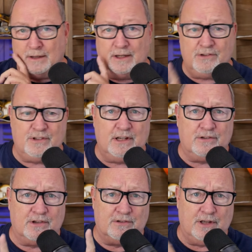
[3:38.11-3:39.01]
Listing
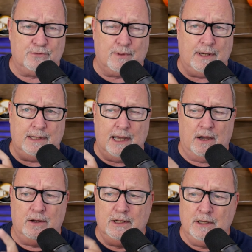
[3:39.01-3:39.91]
success rate.
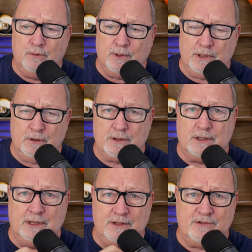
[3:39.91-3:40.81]
Now, when you look
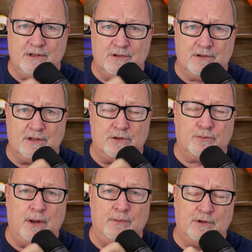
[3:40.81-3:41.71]
at listing success
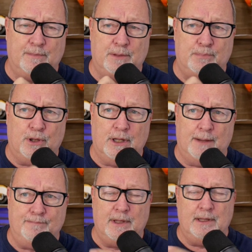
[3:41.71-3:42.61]
rate, which I'm going to pull
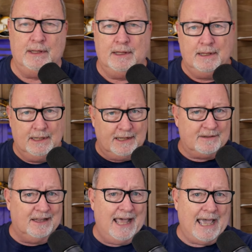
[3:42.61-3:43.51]
up, that's
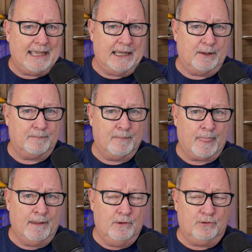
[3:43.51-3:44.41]
lagging.
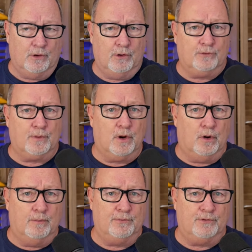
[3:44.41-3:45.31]
So those were
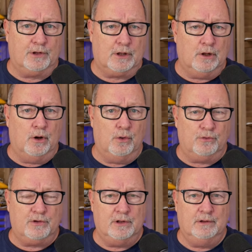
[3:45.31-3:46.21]
homes that
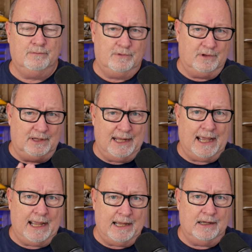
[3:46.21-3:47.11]
closed
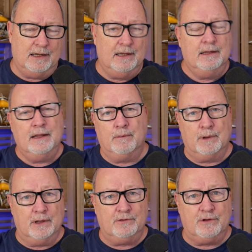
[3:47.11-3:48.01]
today that were
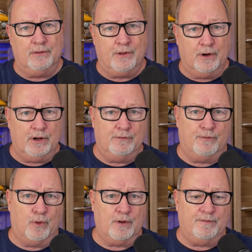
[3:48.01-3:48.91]
listed 30 to
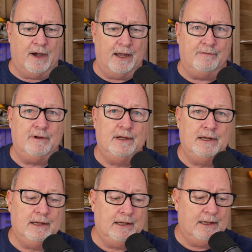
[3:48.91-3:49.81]
45
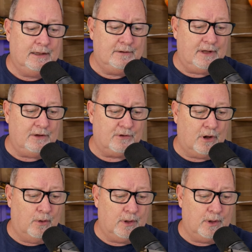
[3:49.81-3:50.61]
days ago.